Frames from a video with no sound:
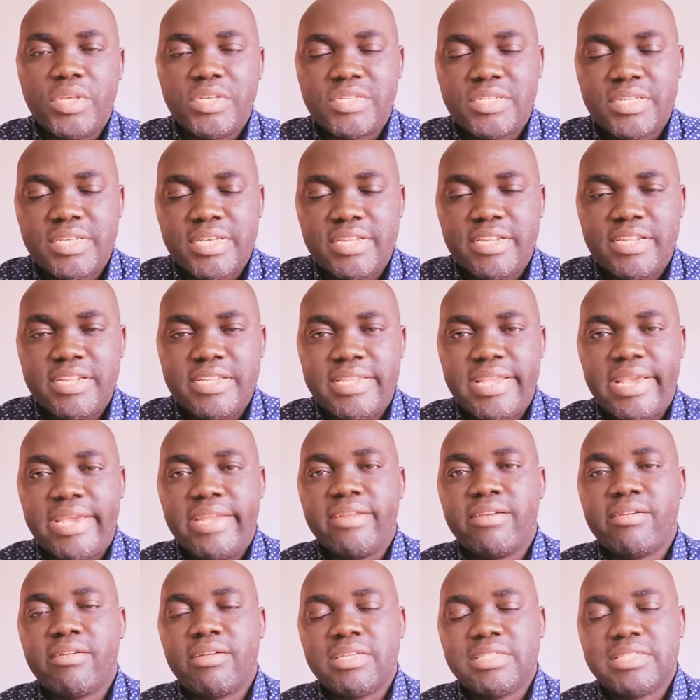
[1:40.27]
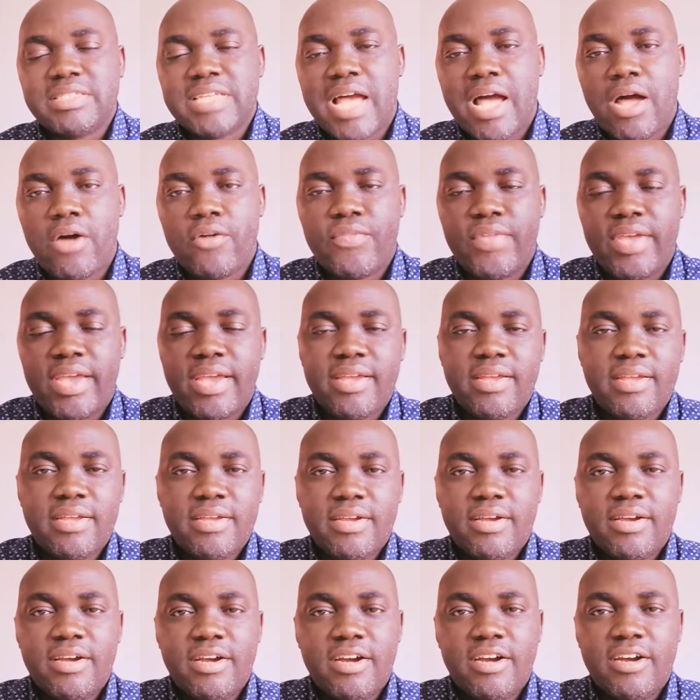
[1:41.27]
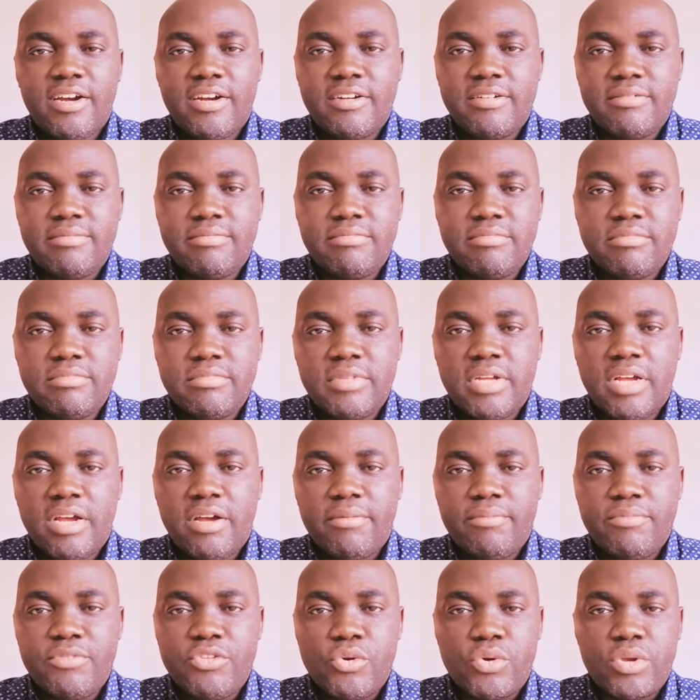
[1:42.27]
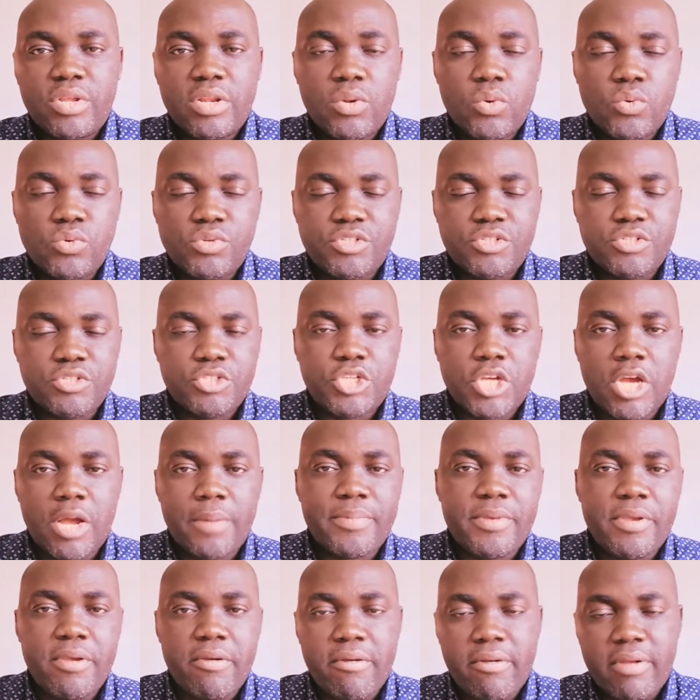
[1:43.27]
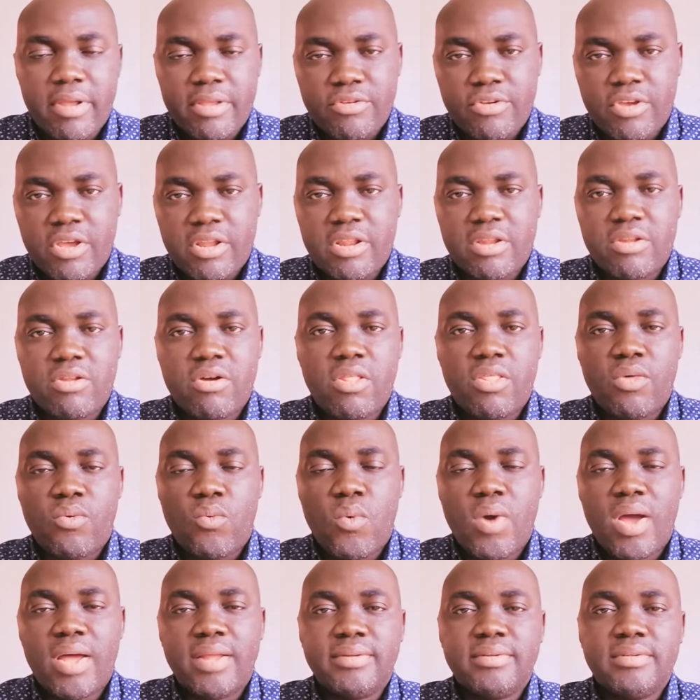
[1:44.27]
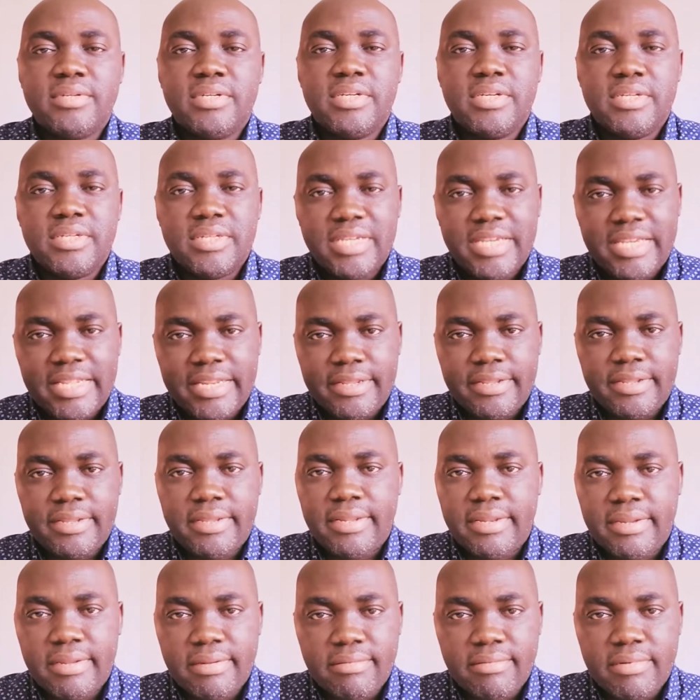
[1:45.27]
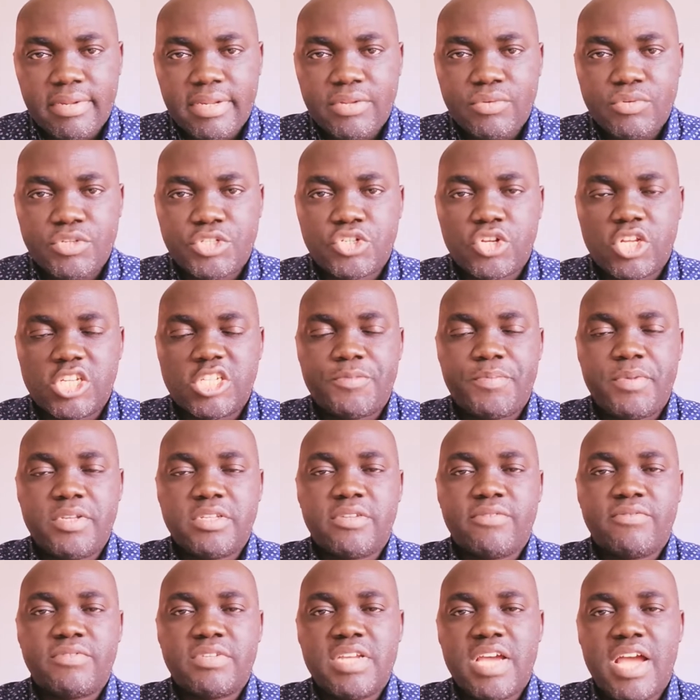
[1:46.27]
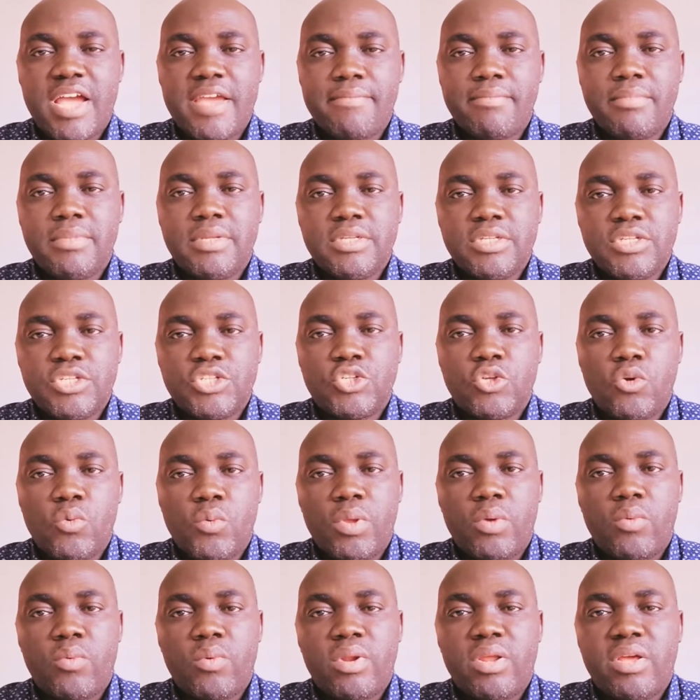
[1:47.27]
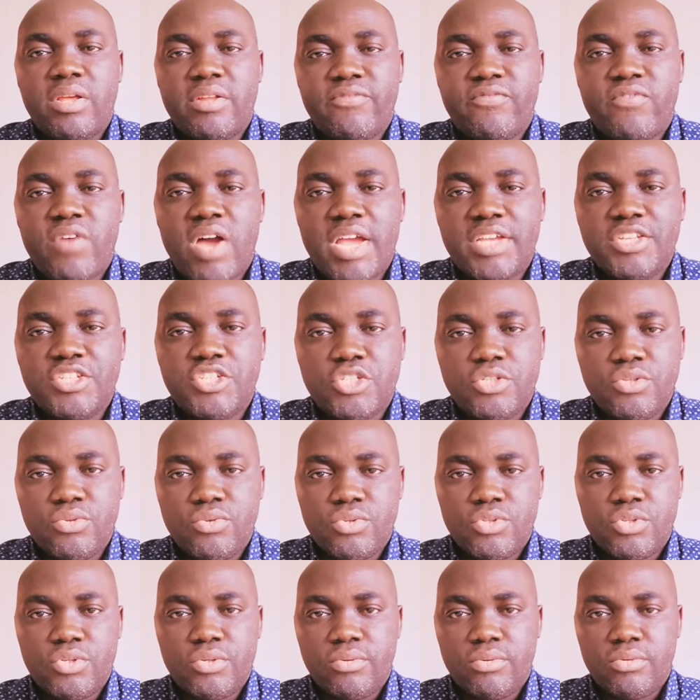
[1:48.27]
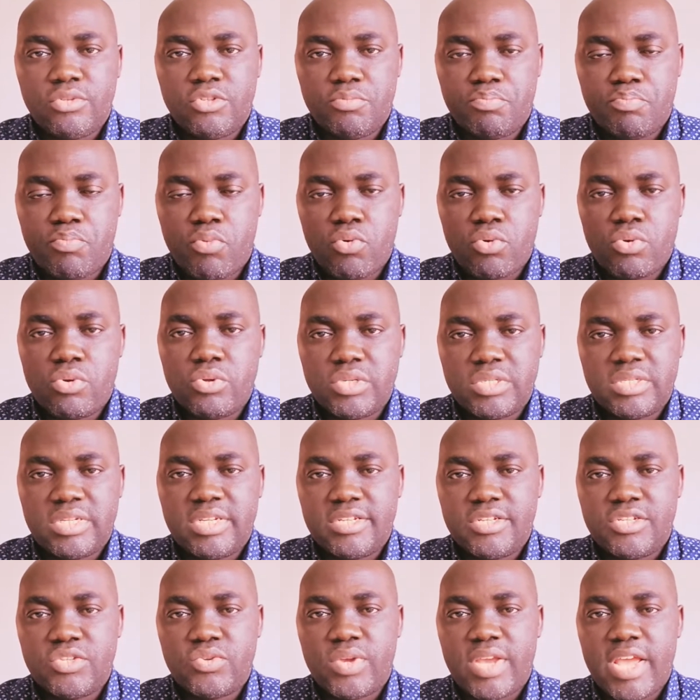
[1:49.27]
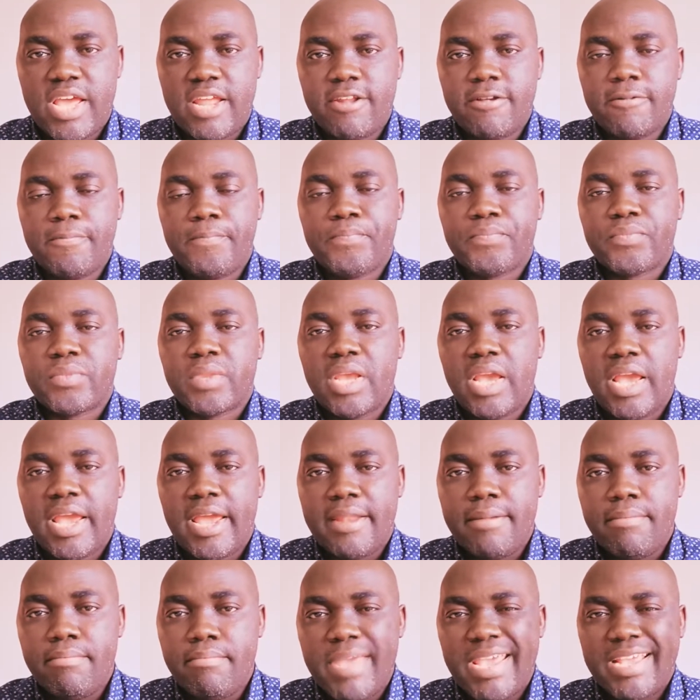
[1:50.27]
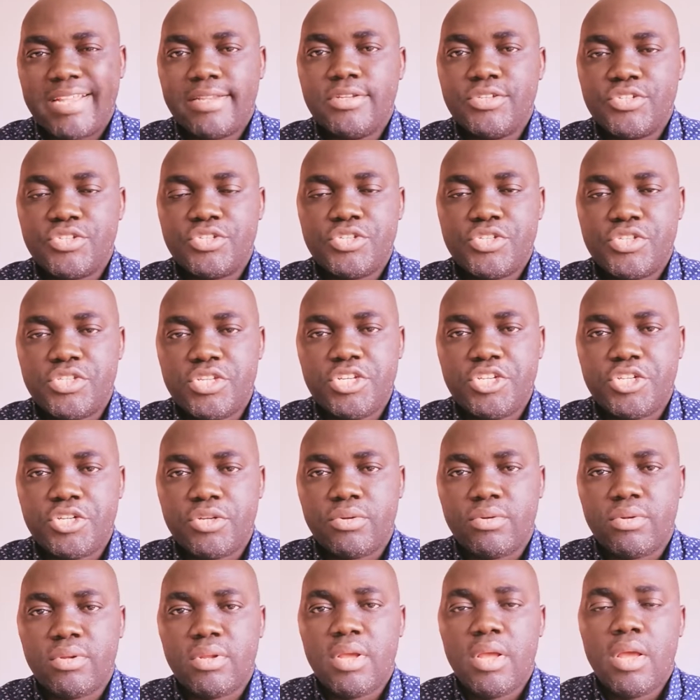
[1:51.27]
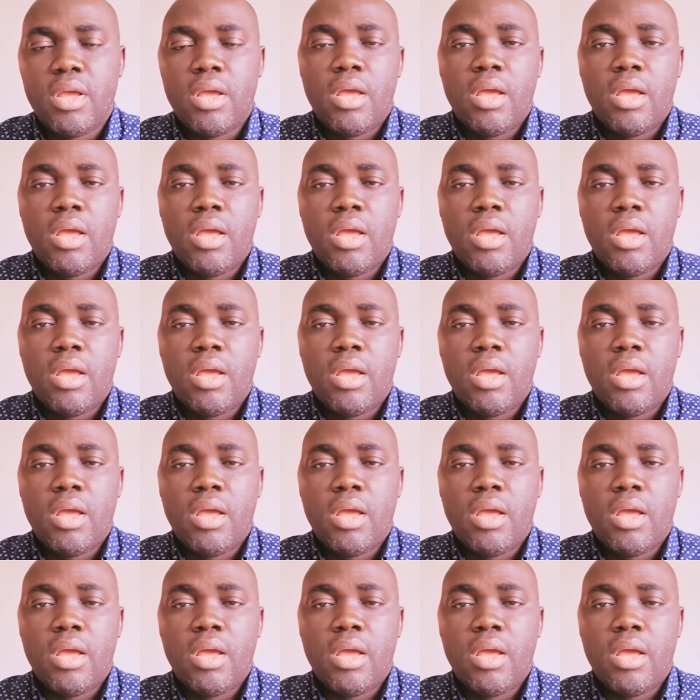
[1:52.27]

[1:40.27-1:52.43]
We see the data that's out there. You can lose your job here and you get another one in a short space of time. So we want to advise you to put those things together and make this decision.